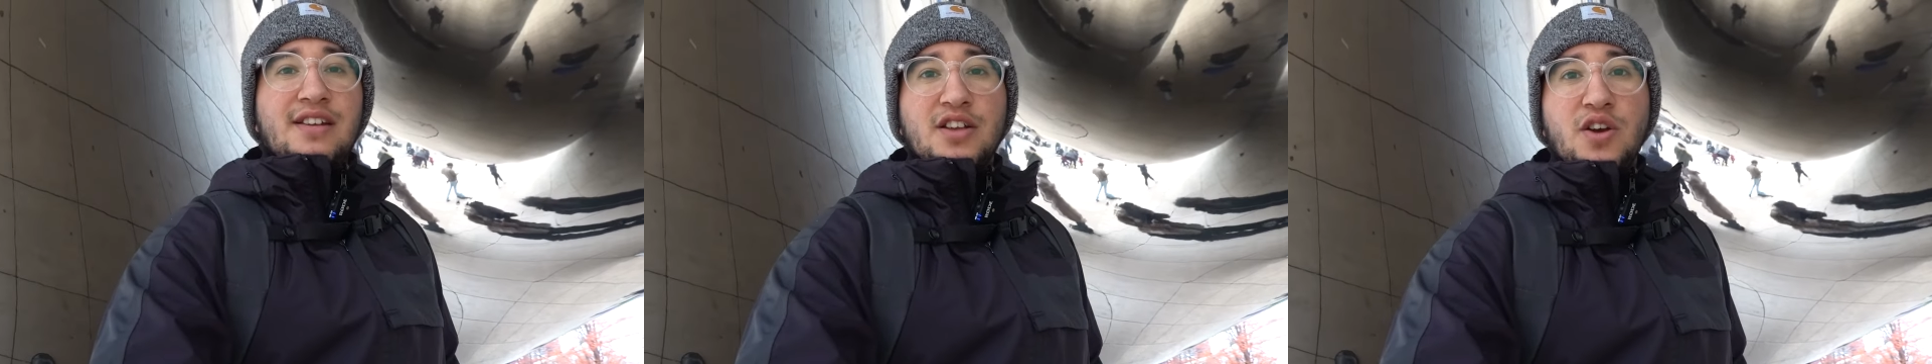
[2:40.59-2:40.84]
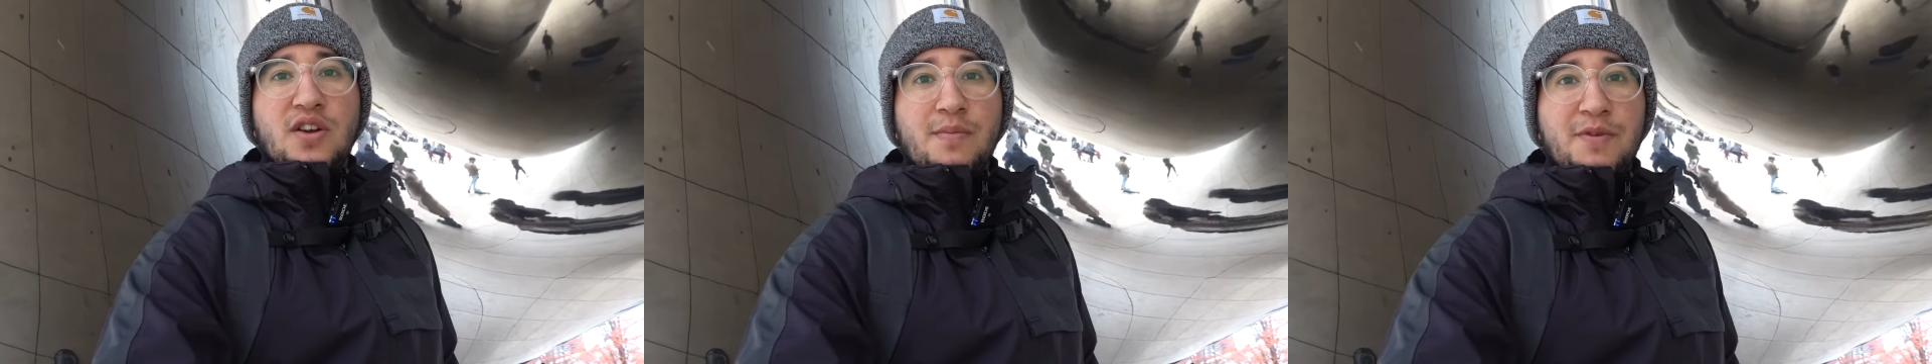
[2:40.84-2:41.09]
a
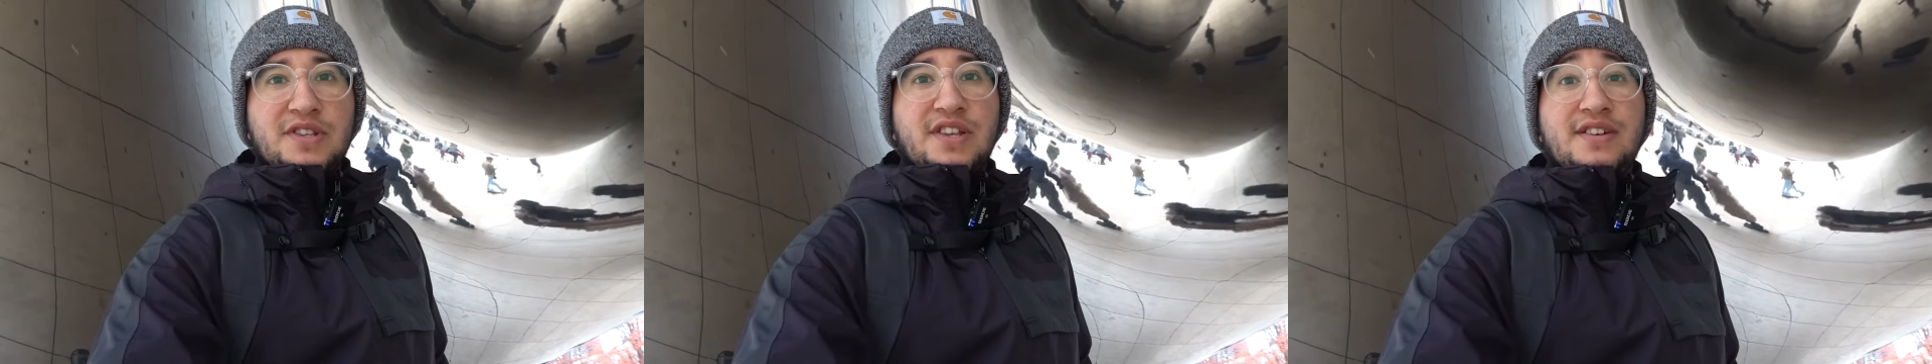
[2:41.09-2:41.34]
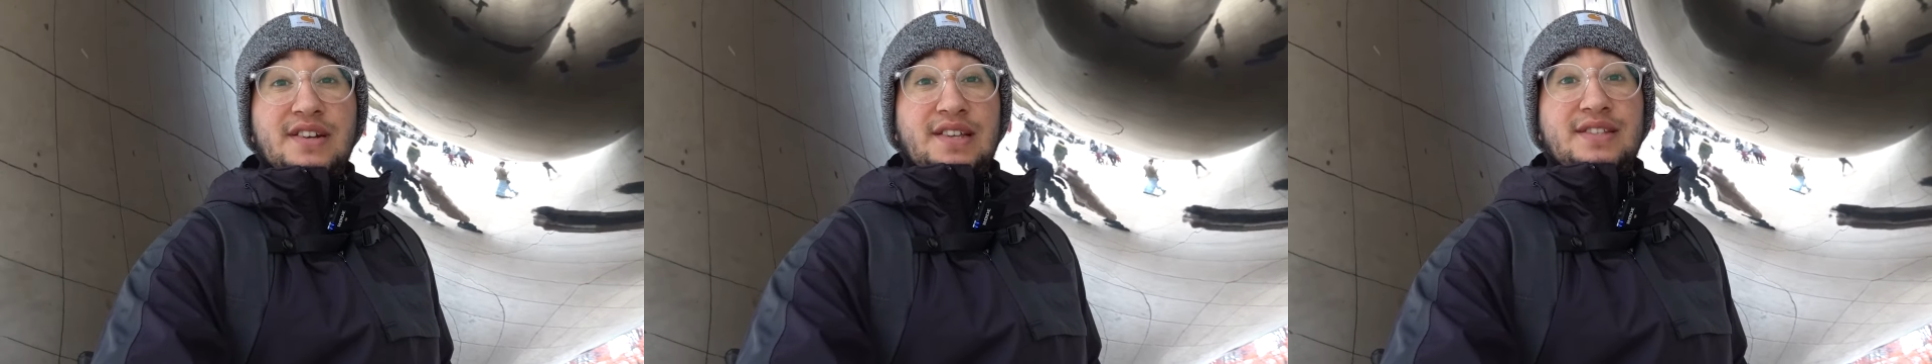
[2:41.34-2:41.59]
good
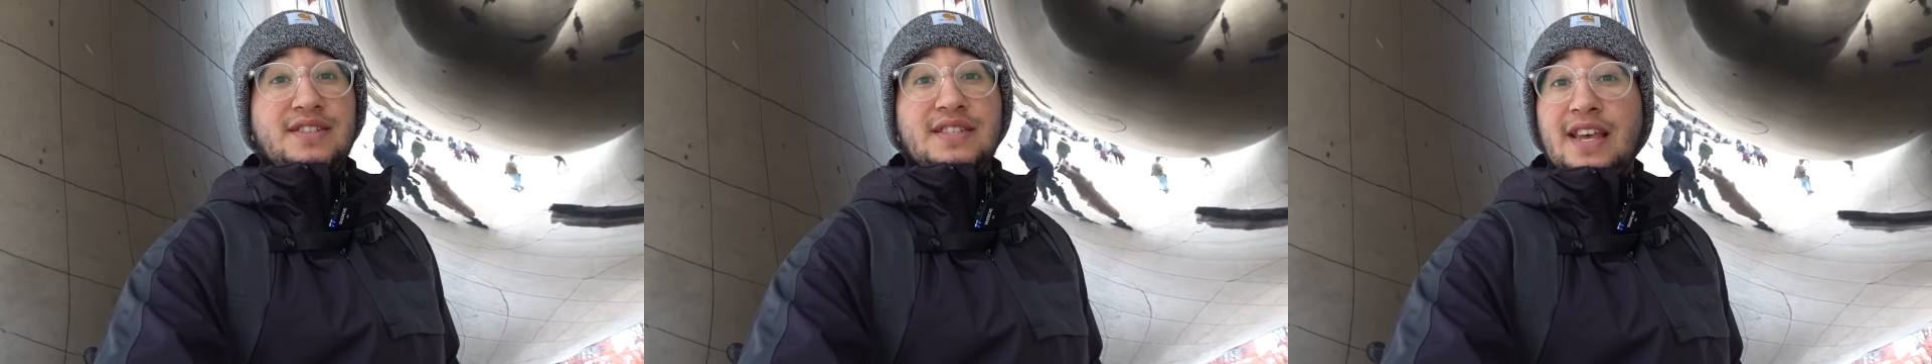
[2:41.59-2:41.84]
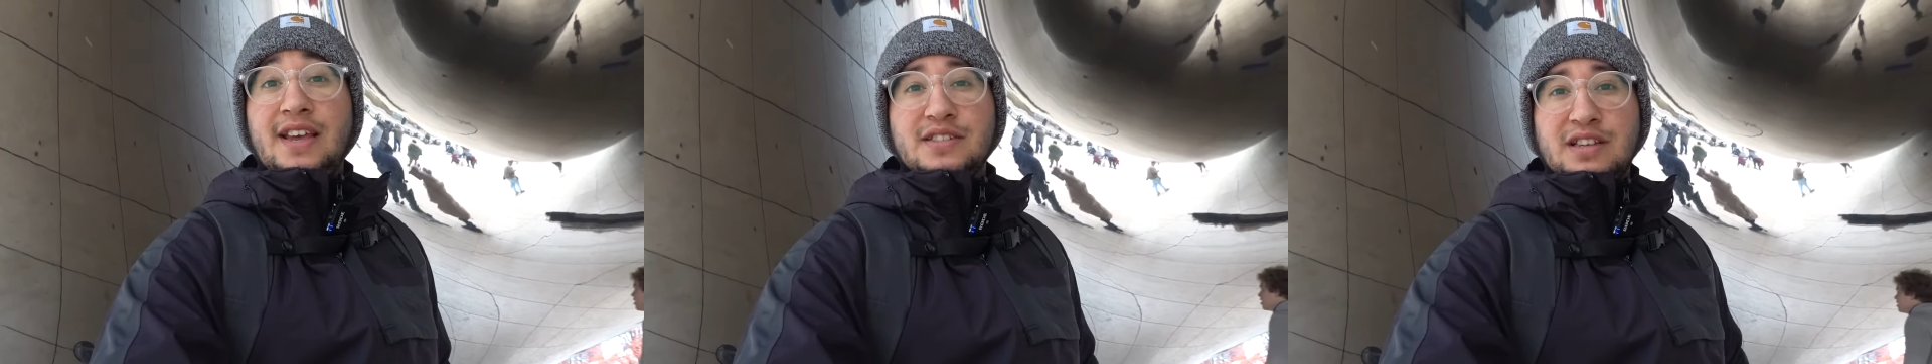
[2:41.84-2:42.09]
opportunity to
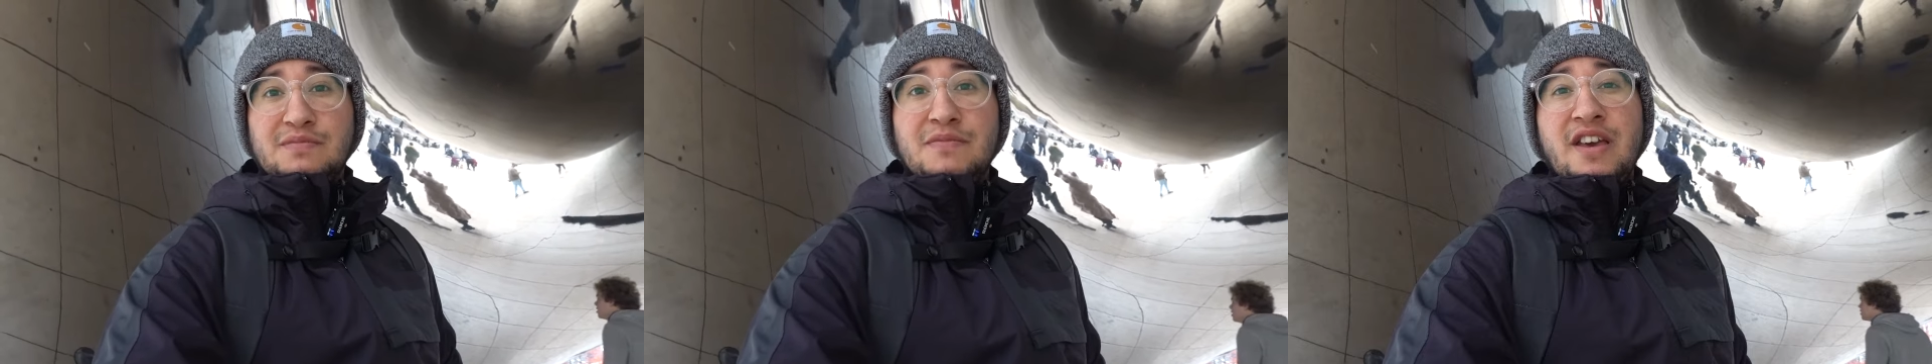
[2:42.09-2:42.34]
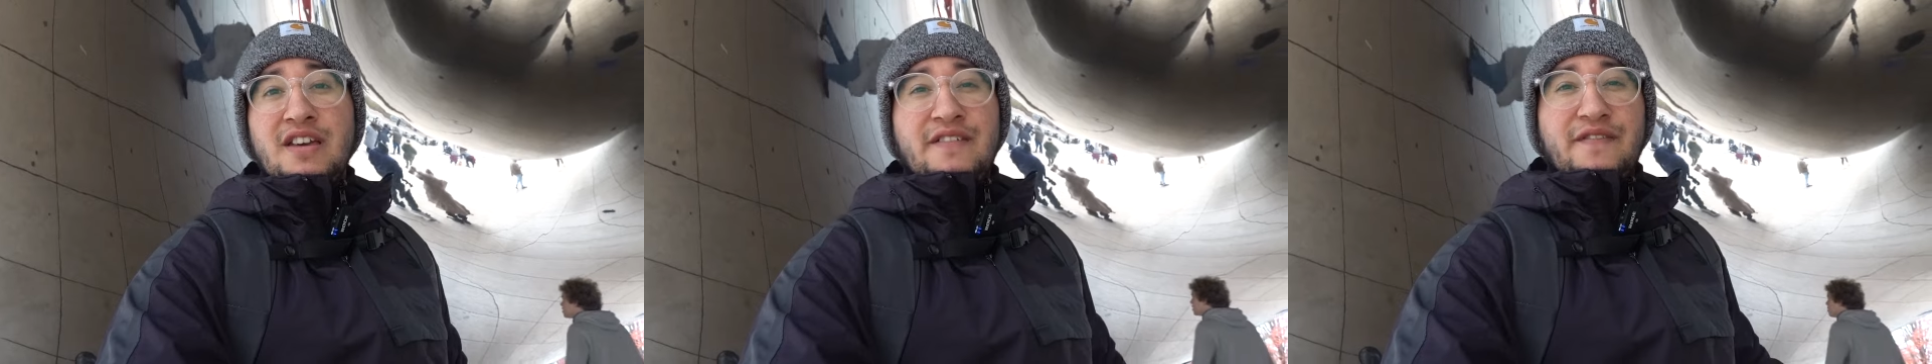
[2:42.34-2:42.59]
take some
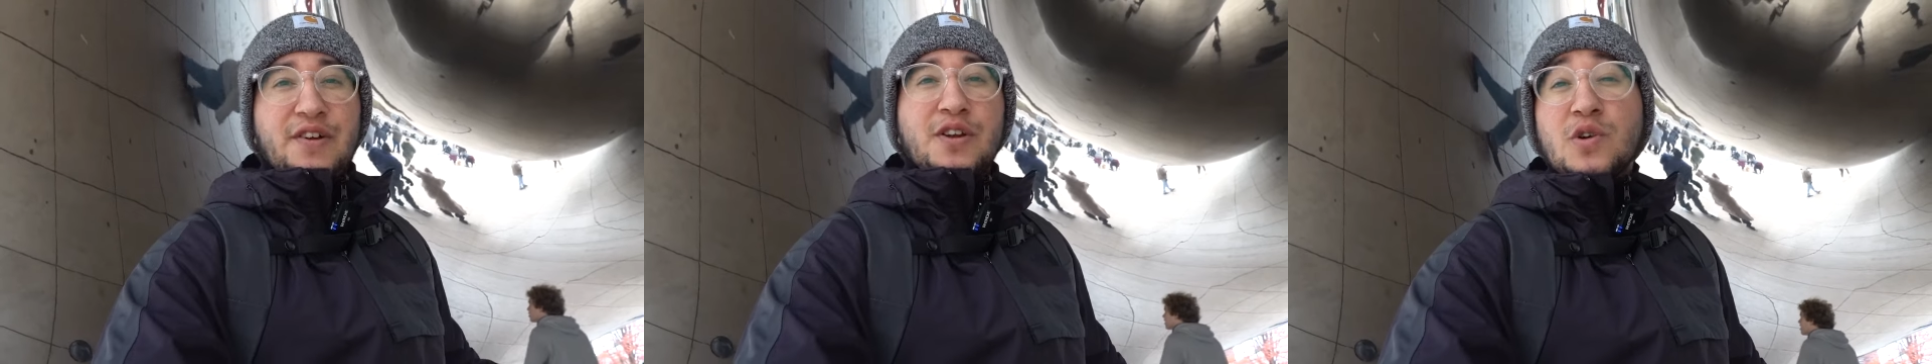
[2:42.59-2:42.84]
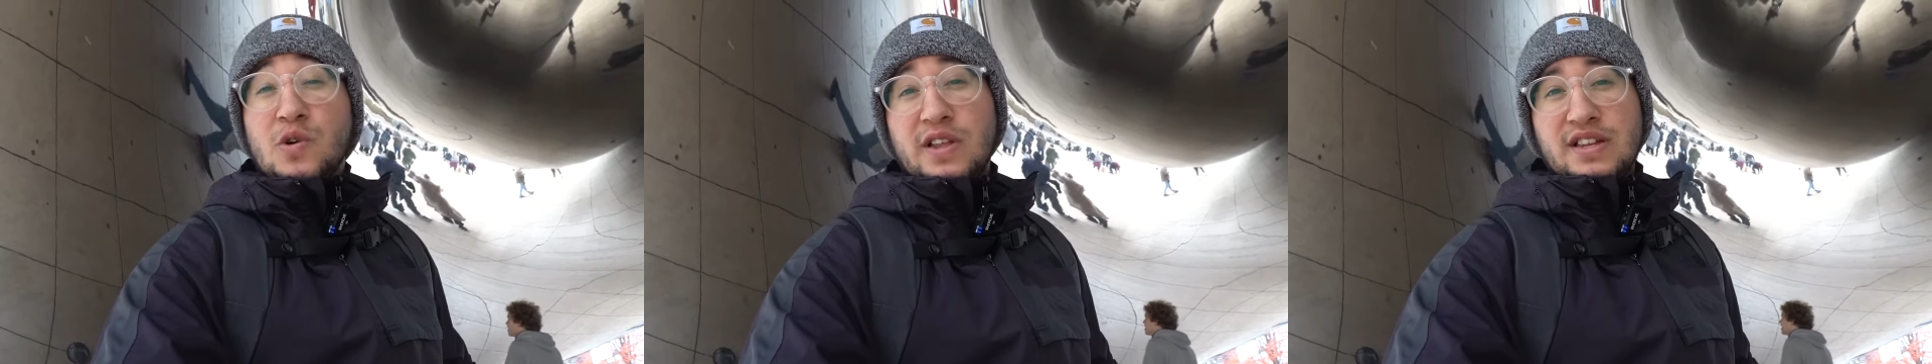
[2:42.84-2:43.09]
very
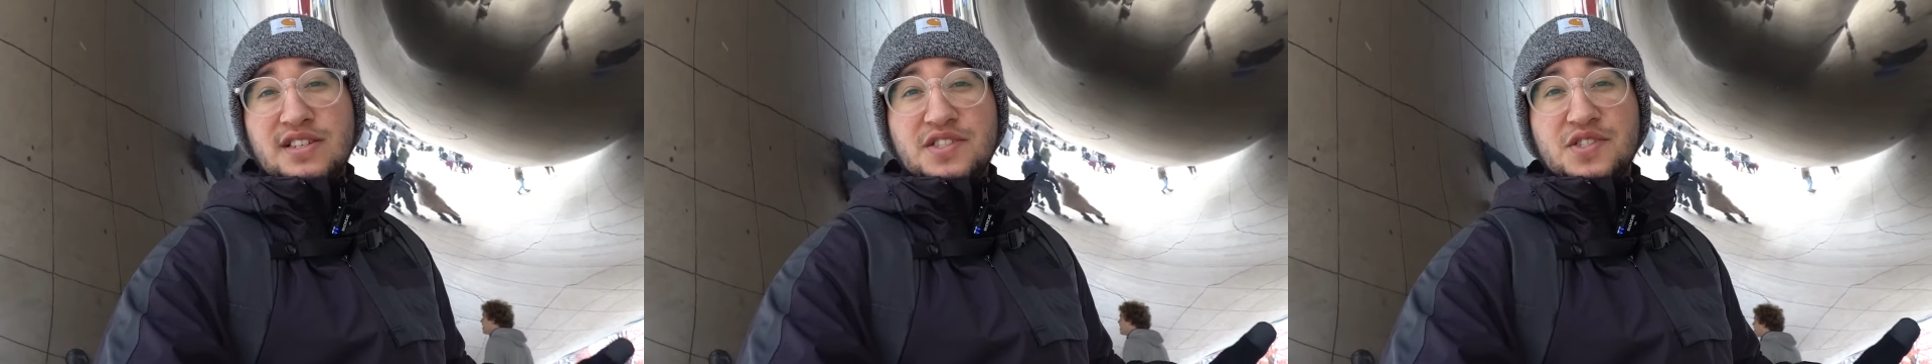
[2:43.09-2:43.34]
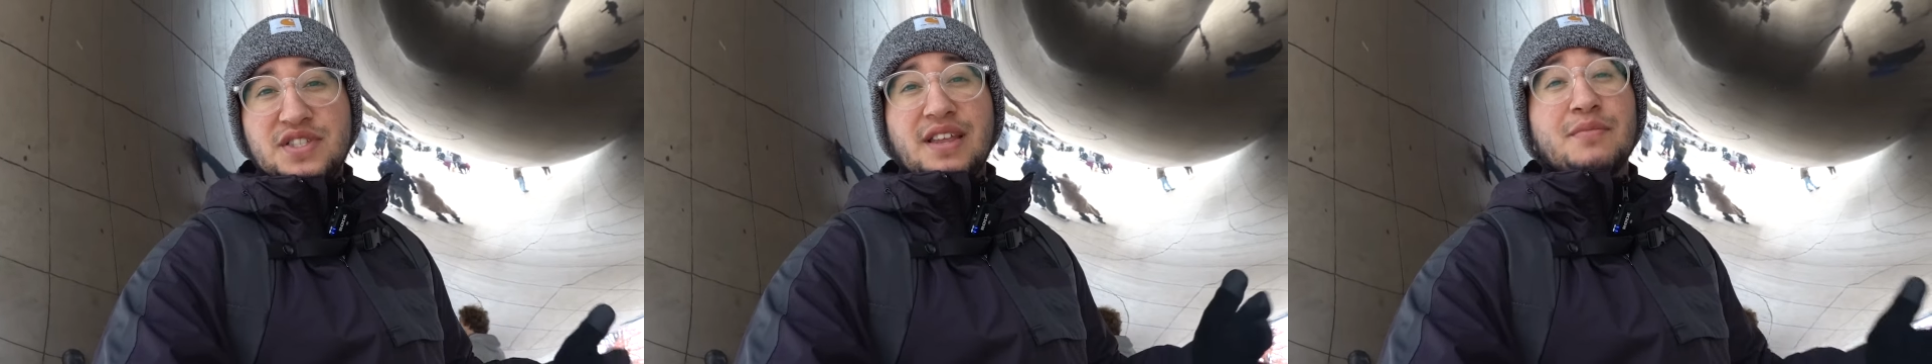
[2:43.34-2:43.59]
cool and
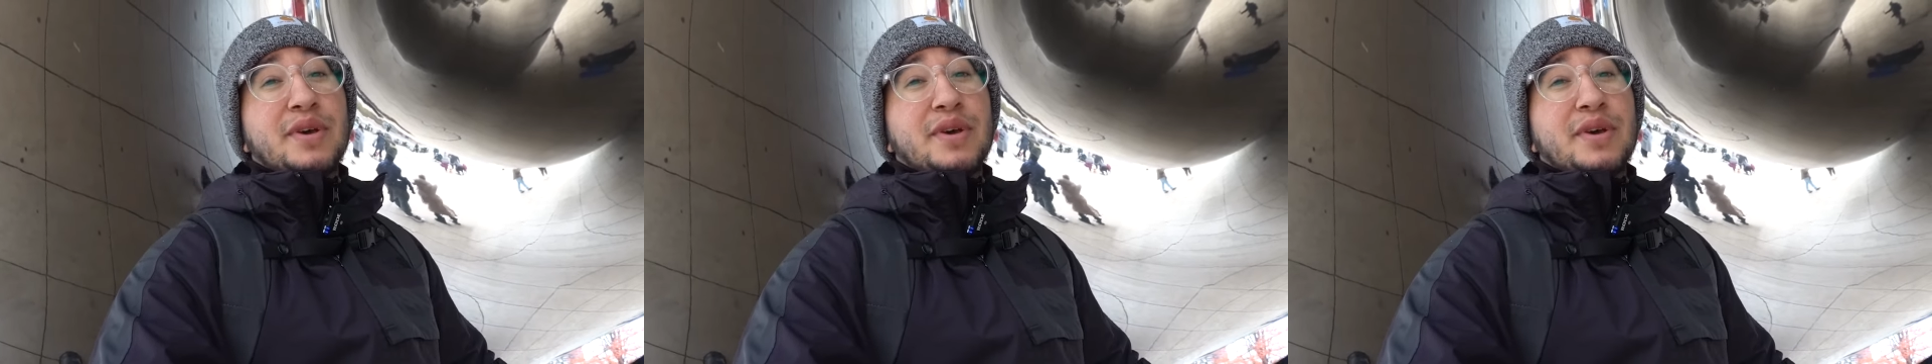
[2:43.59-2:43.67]
interesting